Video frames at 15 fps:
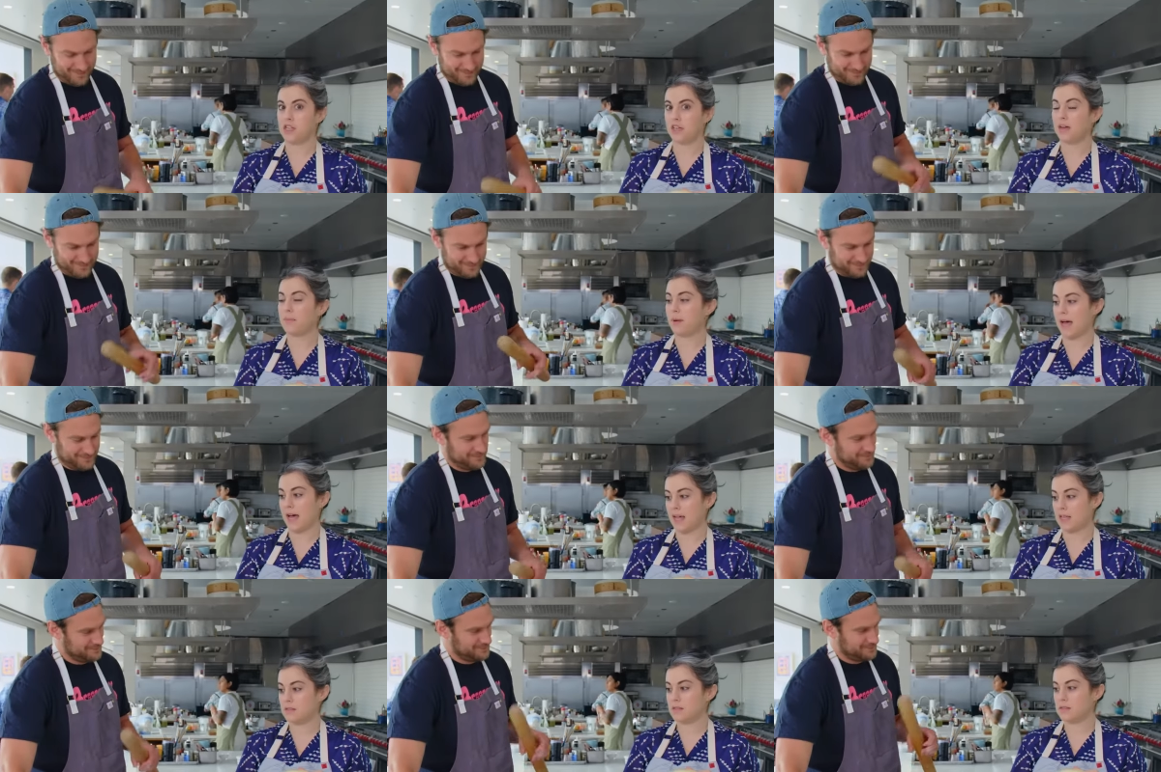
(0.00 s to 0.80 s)
Speaker 1: cherry
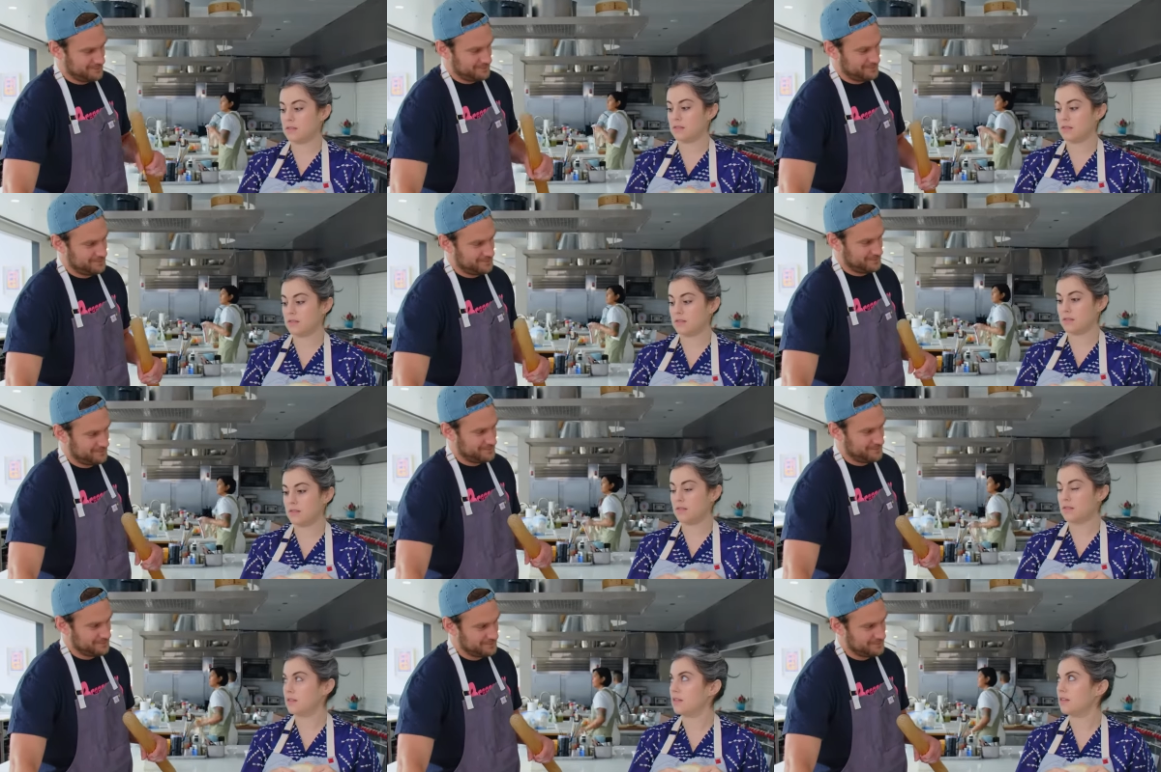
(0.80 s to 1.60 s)
pies,
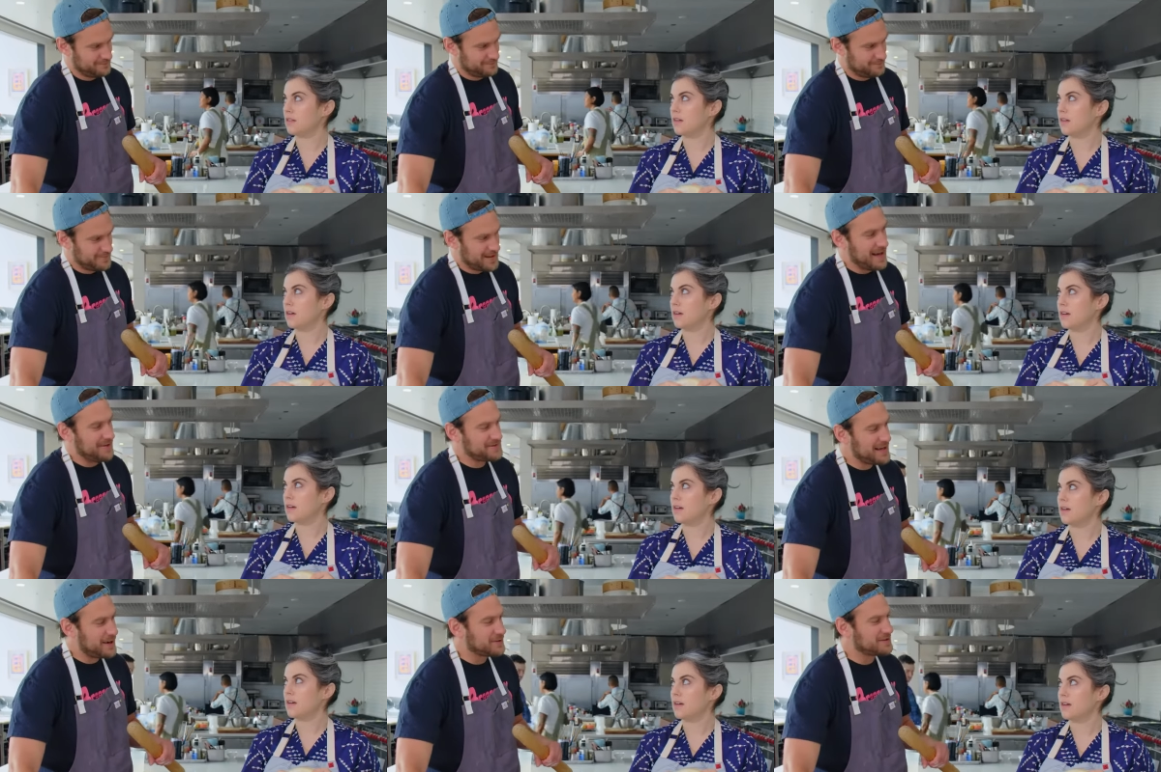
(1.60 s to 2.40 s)

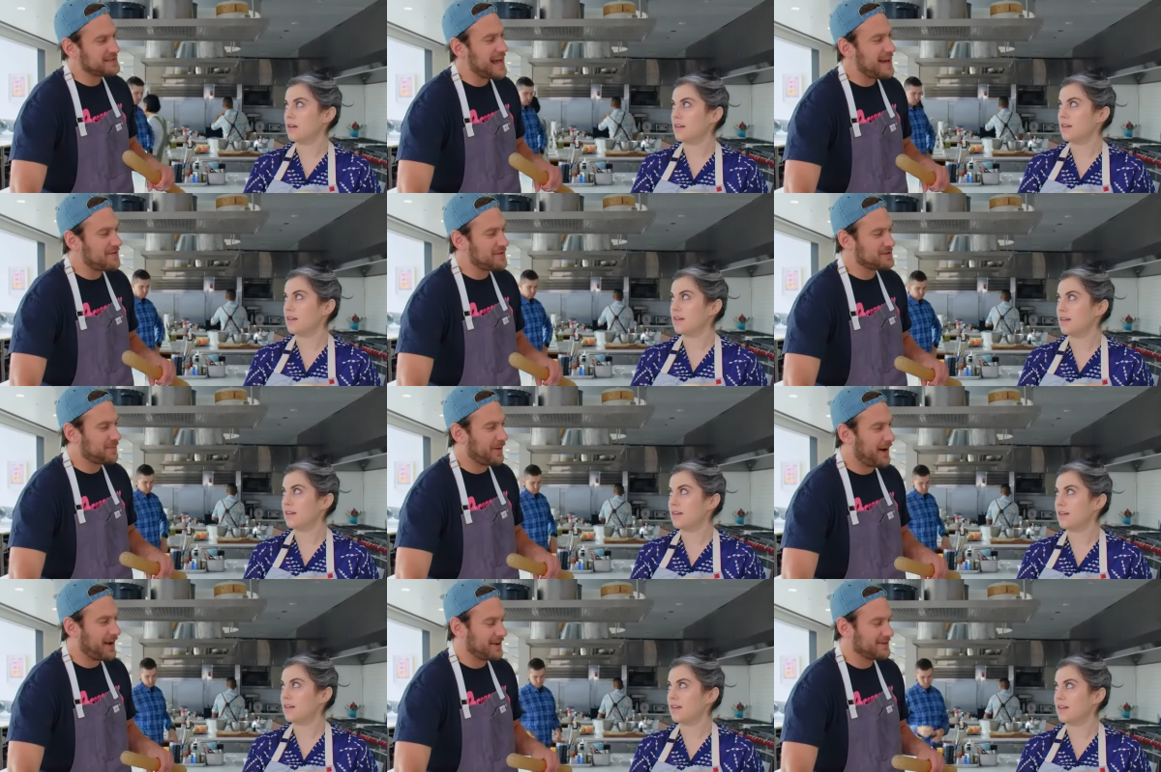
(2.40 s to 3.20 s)
Speaker 2: half sour saffage
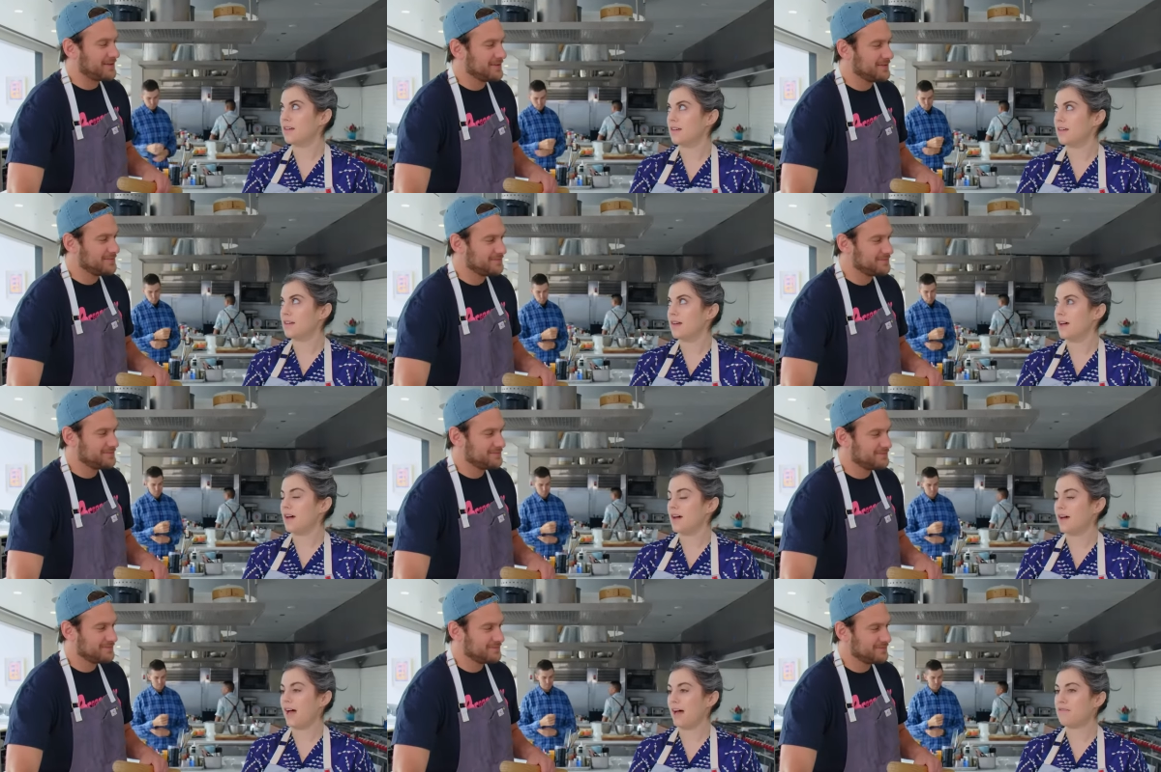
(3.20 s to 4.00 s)
pies,
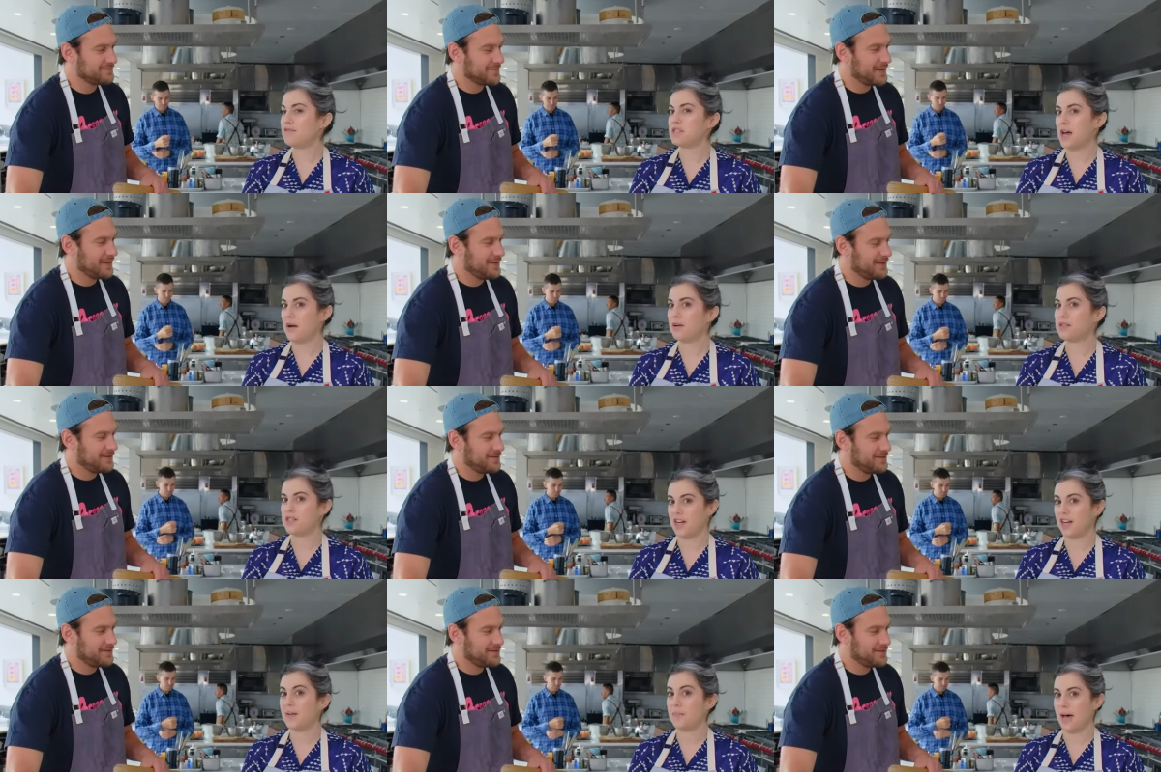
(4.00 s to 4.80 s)
Speaker 1: half sour
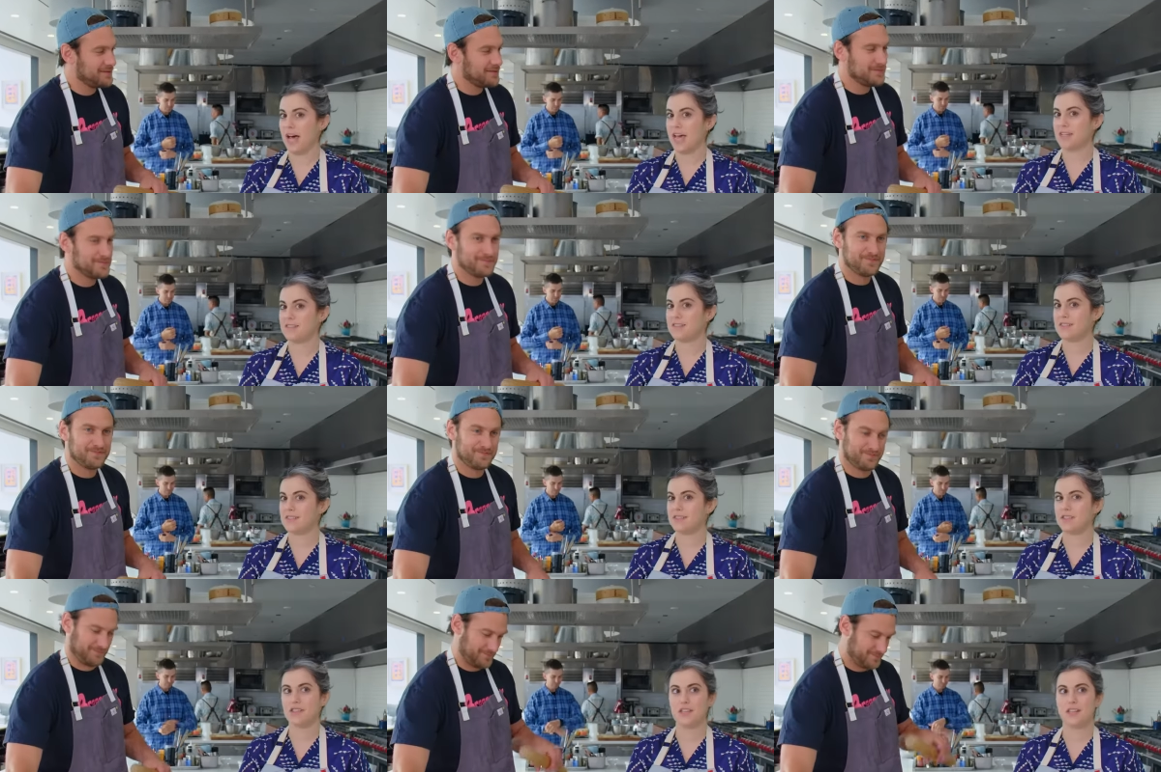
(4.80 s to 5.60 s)
cherry pies
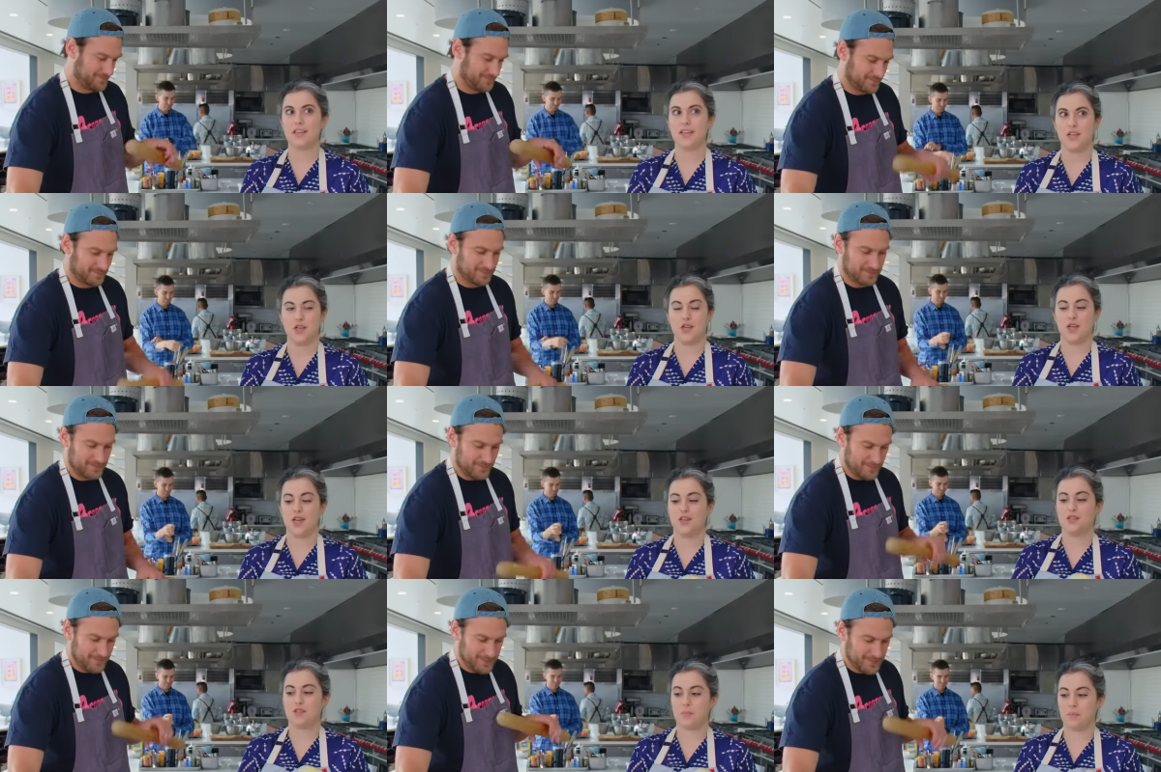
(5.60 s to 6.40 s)

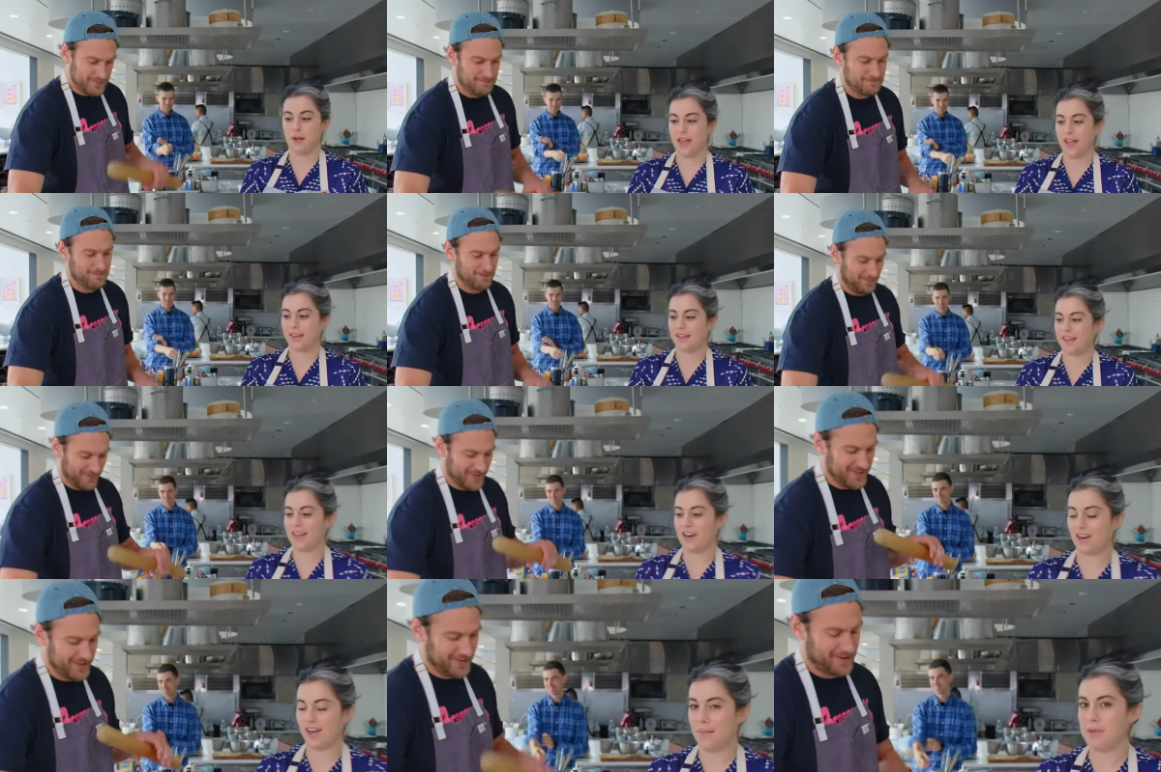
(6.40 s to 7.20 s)
to bring
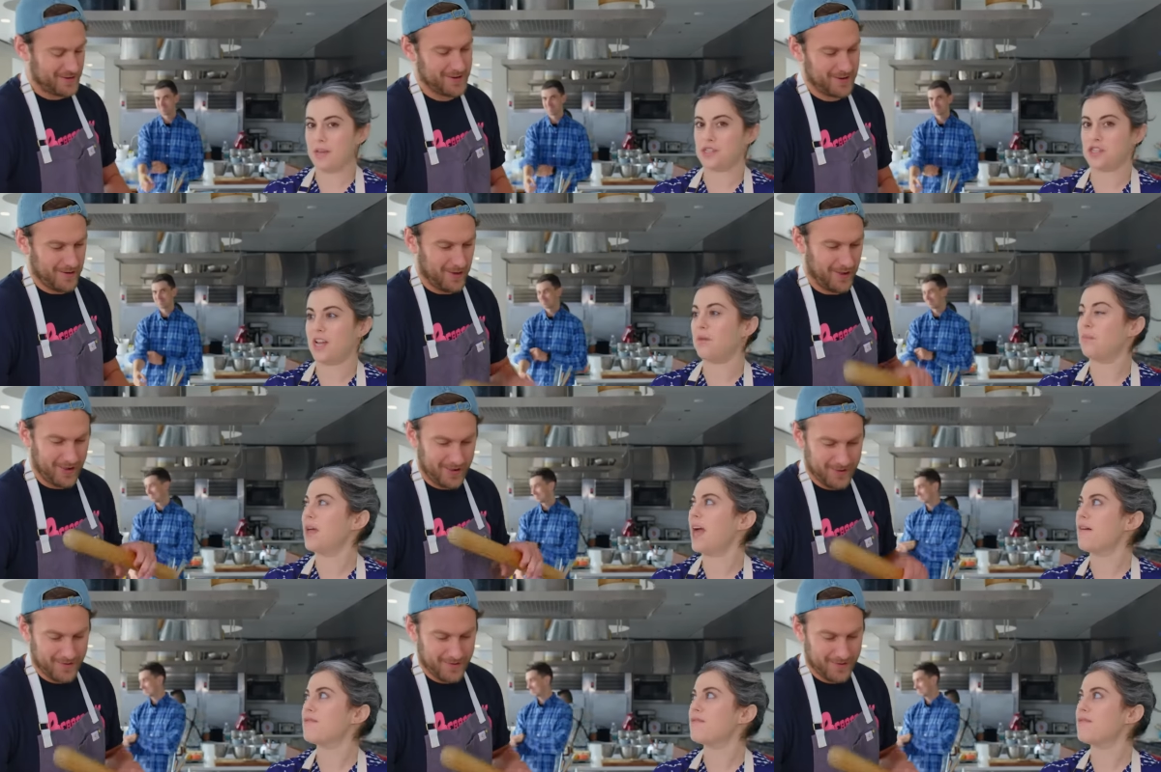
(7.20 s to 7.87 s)
in our competition. And we